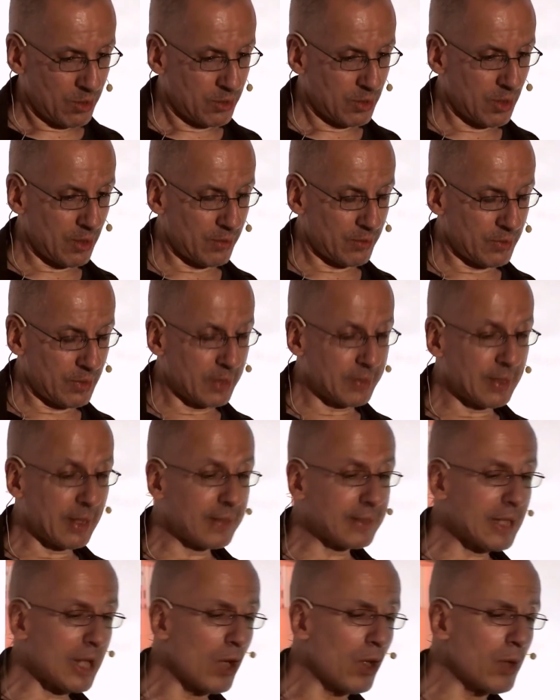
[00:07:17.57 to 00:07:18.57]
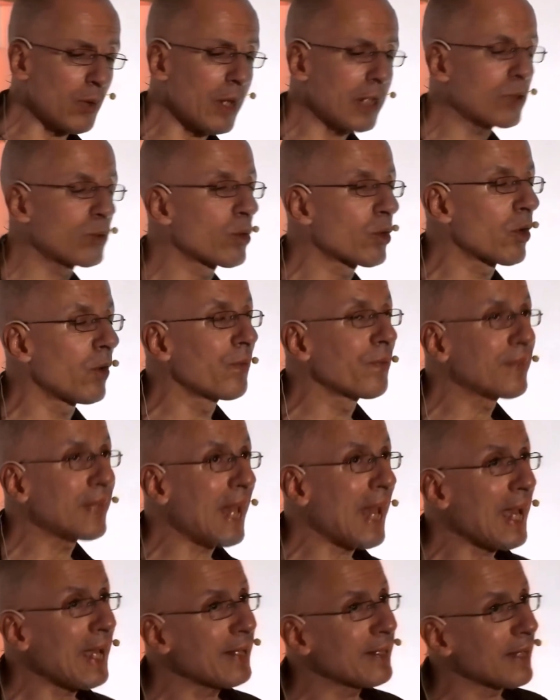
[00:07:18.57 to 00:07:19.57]
that, that, that the only way to
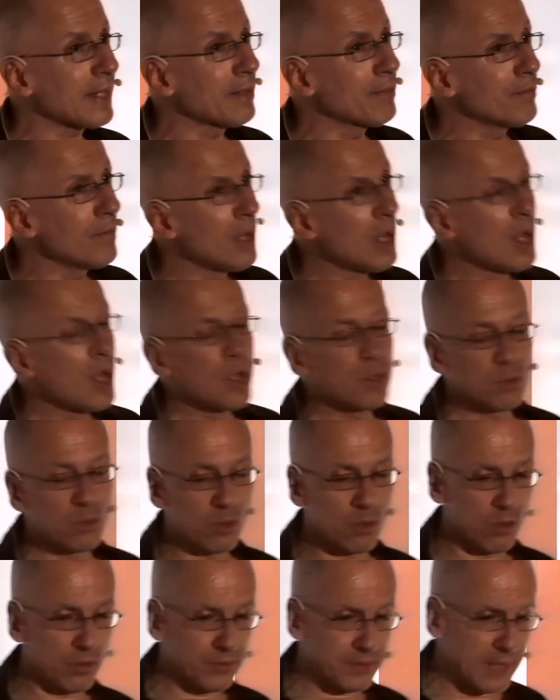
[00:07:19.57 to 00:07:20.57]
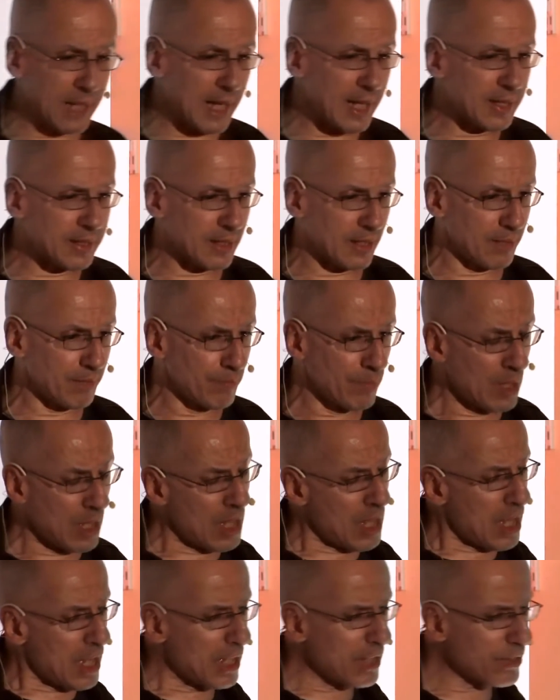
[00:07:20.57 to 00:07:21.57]
contain them, to contain them,
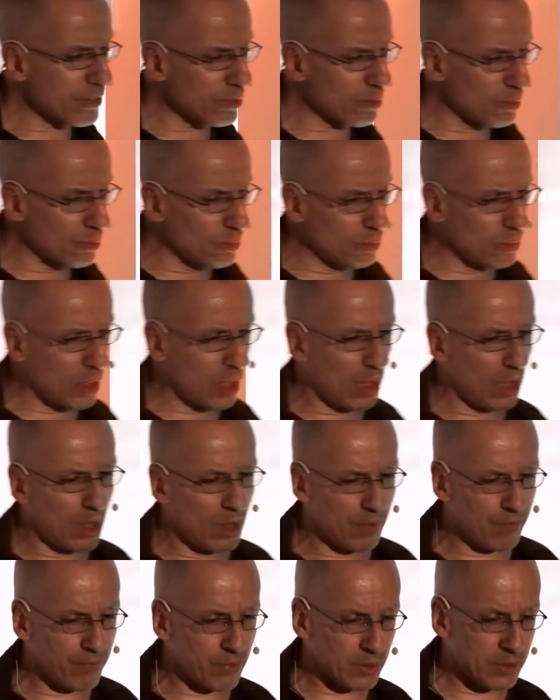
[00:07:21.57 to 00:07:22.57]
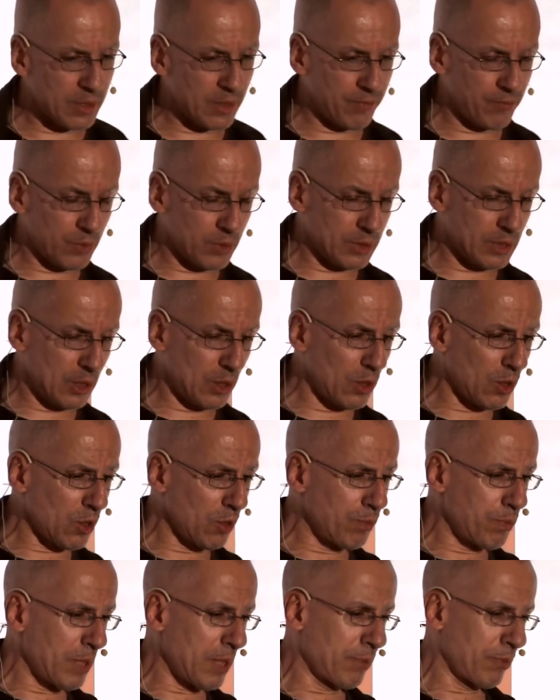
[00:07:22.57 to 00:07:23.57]
is to uh, for, the, for the
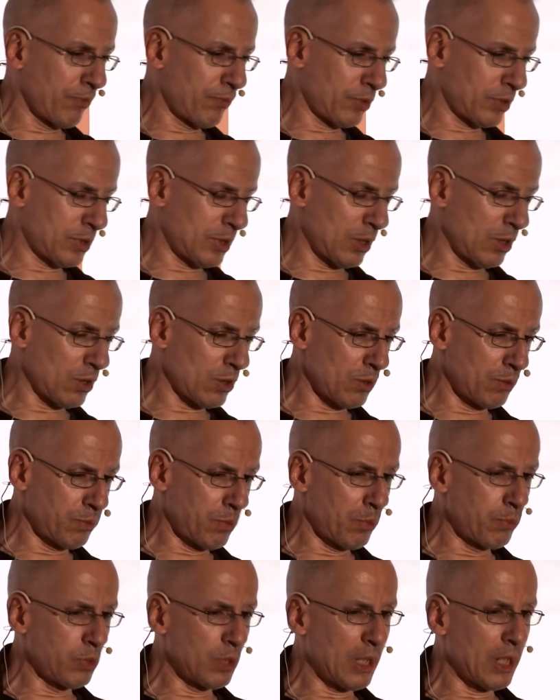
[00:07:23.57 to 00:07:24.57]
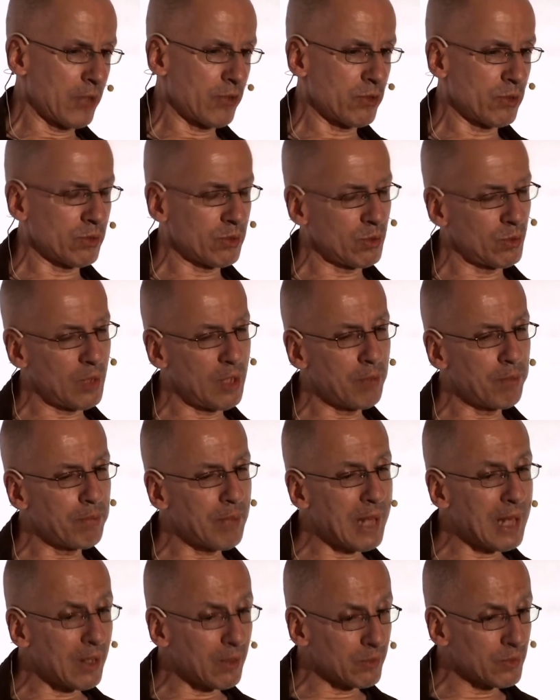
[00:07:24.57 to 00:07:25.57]
local people, for the local population, to help
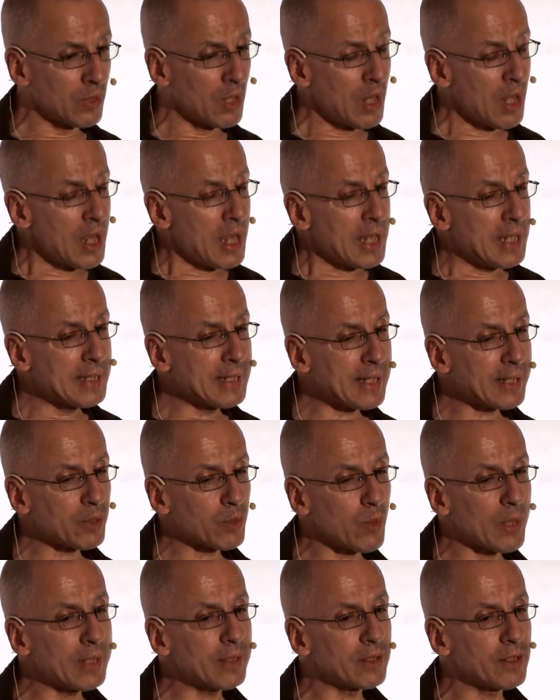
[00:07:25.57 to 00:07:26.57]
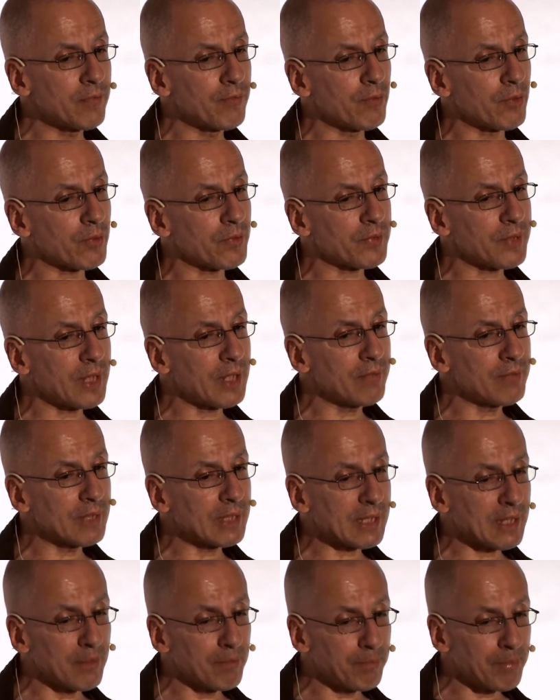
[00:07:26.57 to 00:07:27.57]
out in a
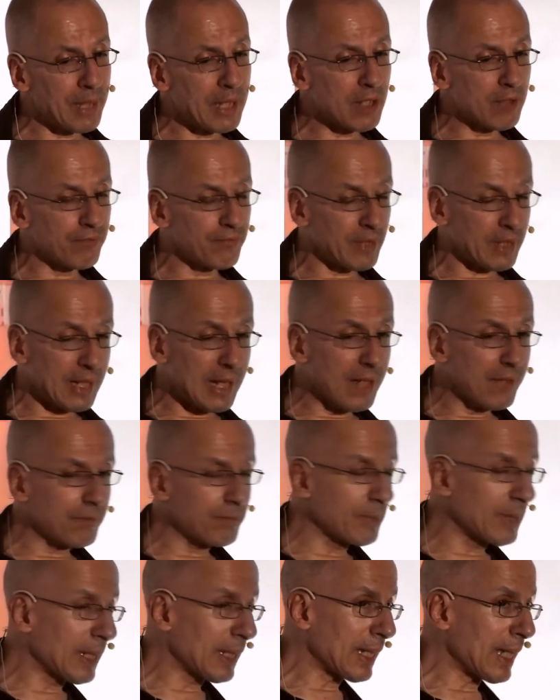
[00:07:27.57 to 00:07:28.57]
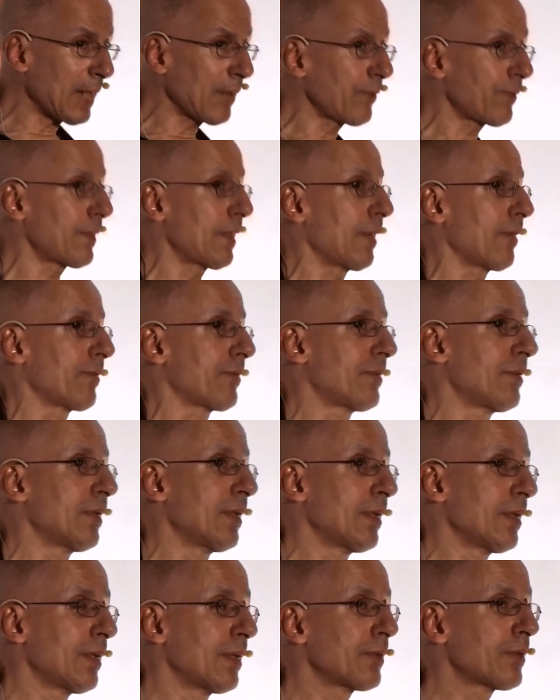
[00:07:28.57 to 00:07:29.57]
24/7 campaign of harassment against us.
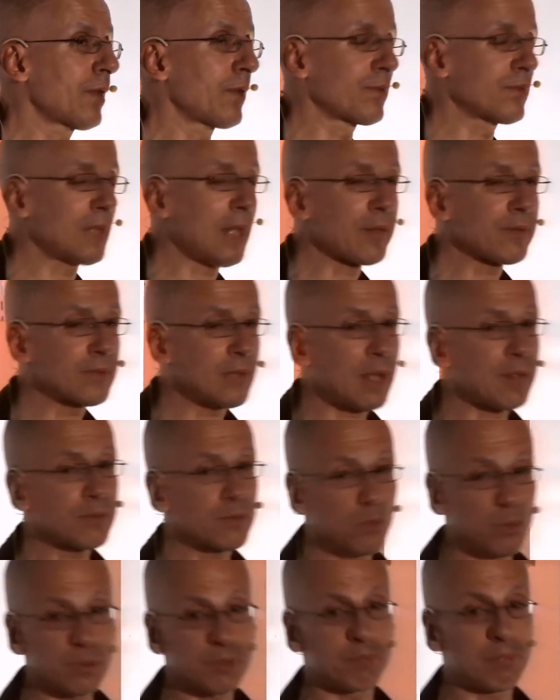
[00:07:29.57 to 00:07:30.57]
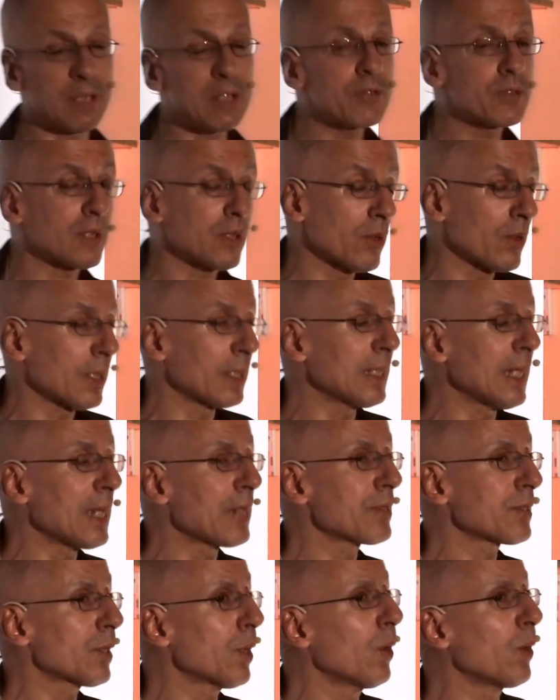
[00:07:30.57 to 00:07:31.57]
That, that, that's what basically
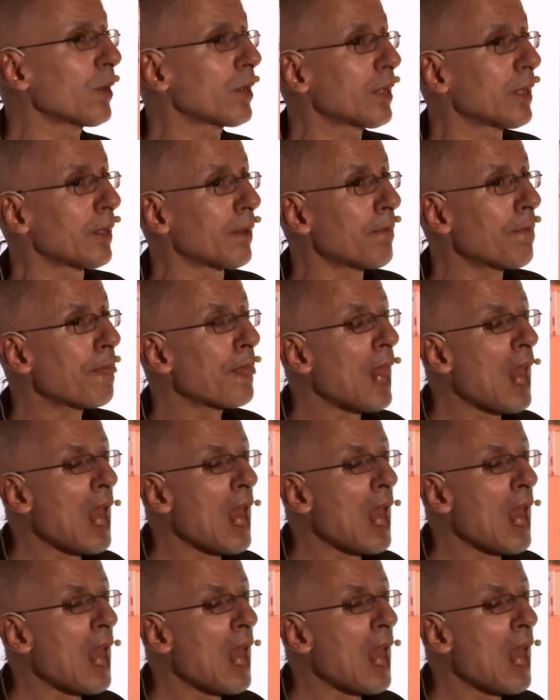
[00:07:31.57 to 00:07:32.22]
organized stalking.